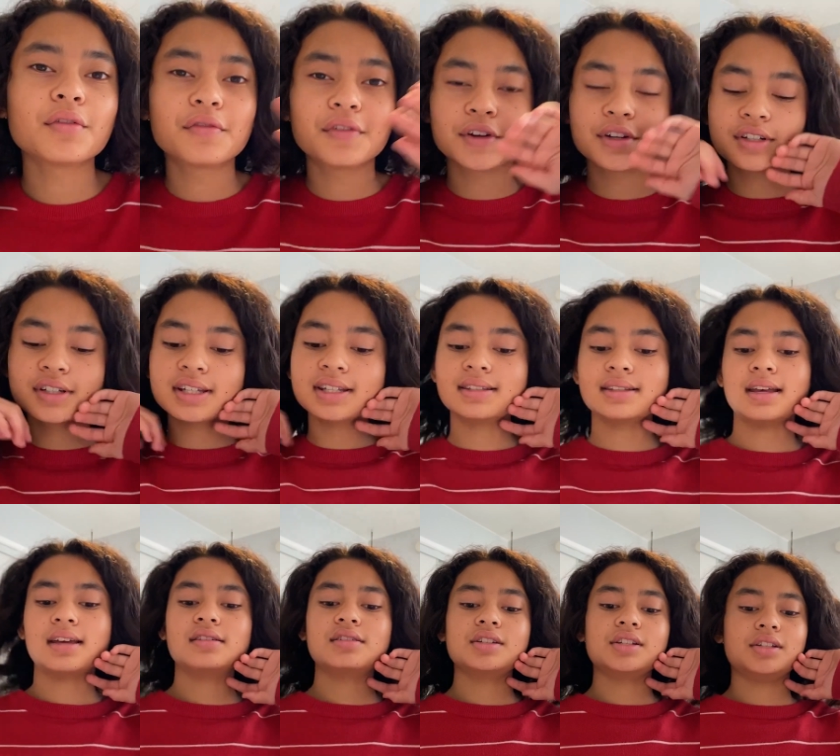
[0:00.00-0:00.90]
first she
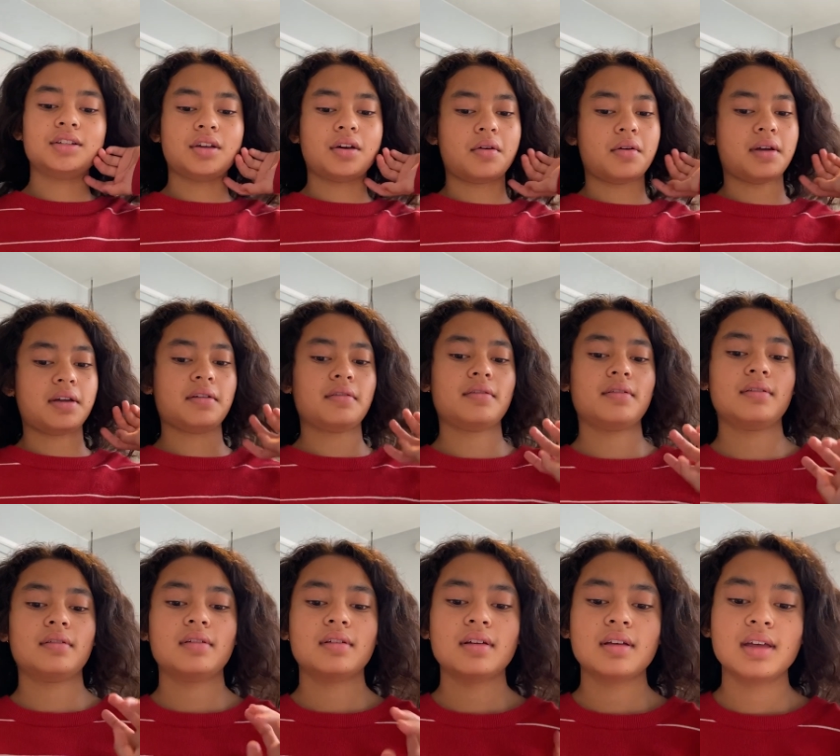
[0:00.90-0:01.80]
said she's
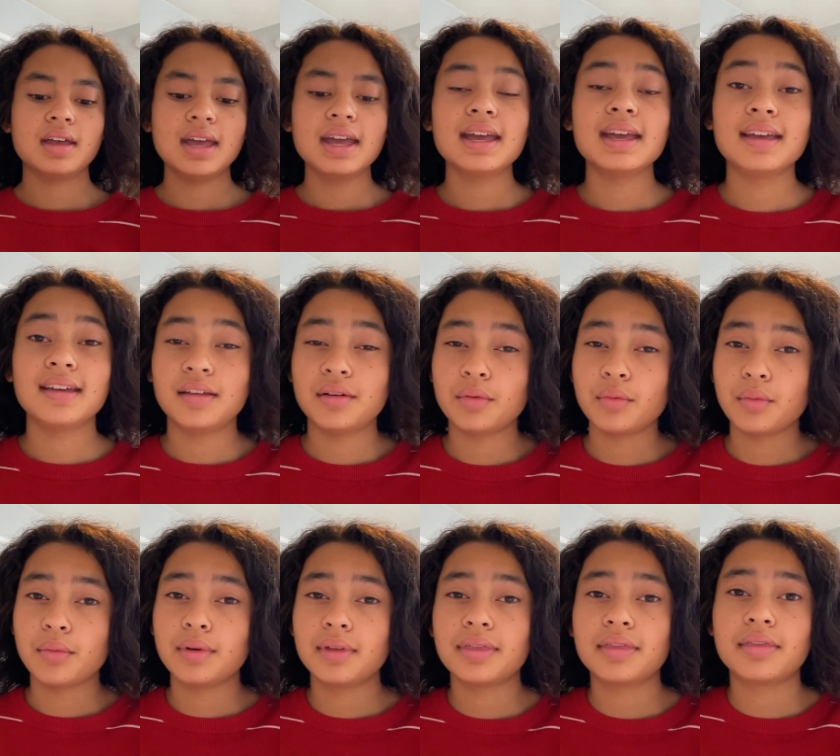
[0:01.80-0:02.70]
going in
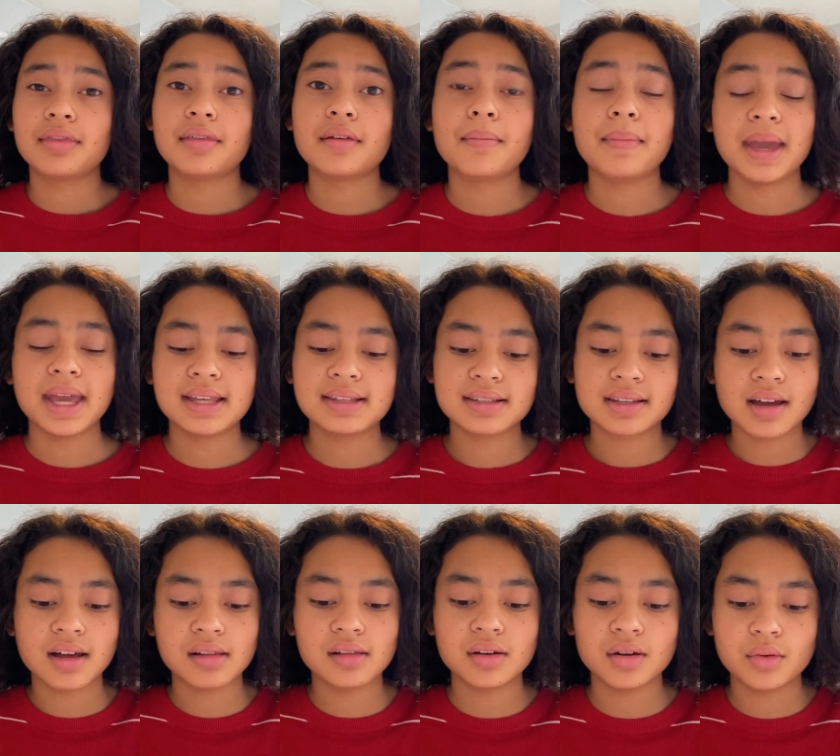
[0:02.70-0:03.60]
with the base
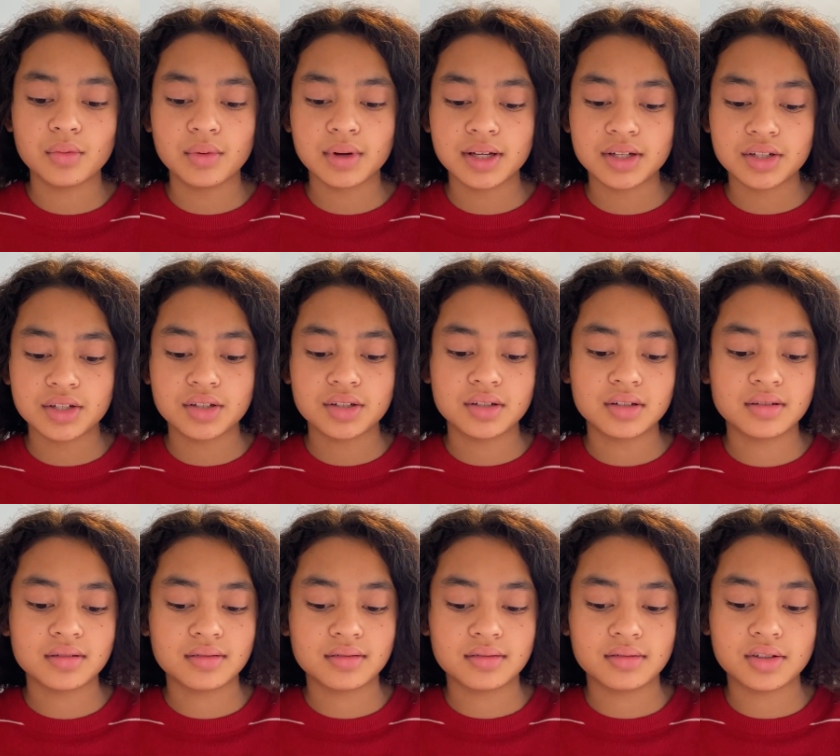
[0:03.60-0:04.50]
color, which
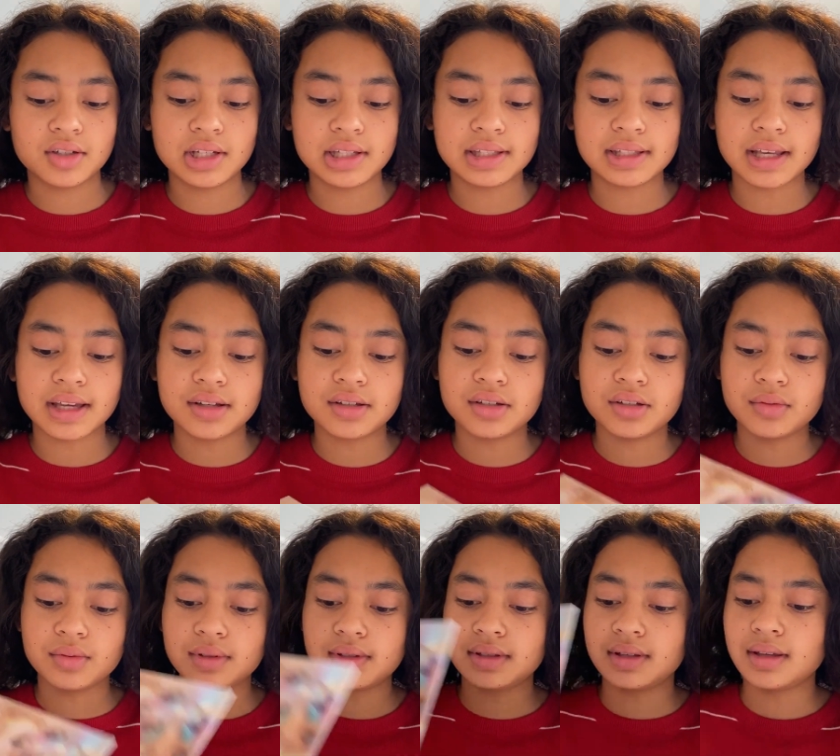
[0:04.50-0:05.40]
she said she
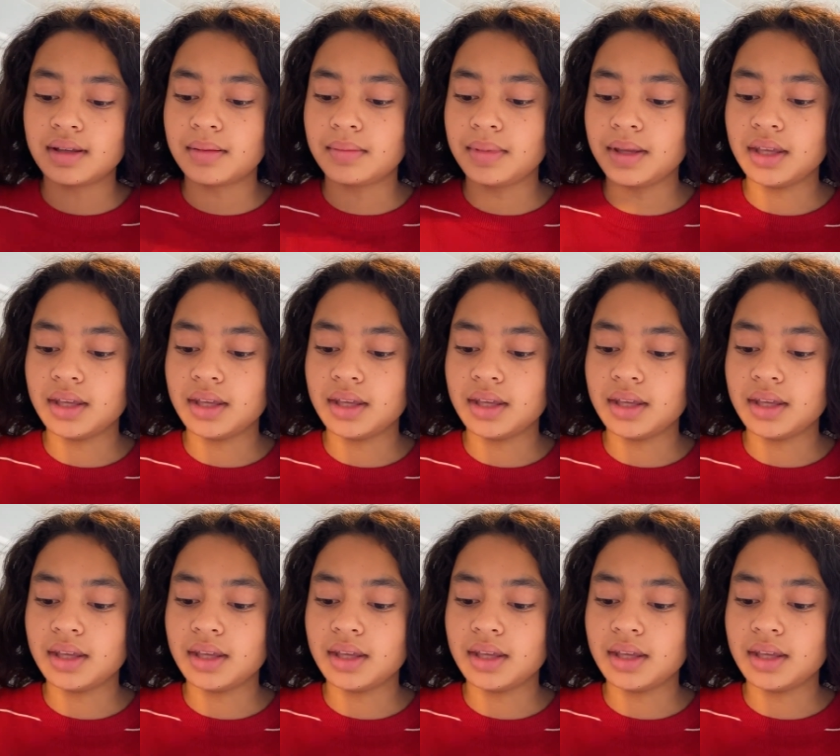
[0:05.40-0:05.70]
was going to be